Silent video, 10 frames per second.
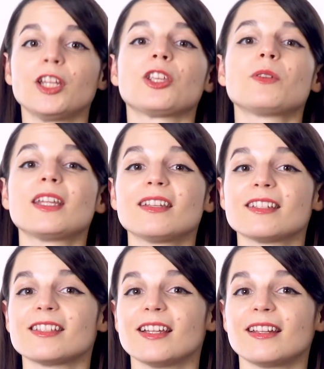you need to
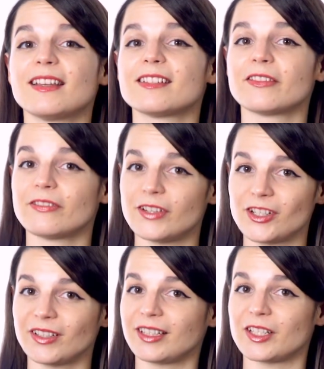study as
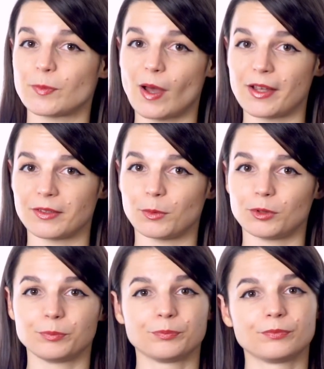efficiently as possible.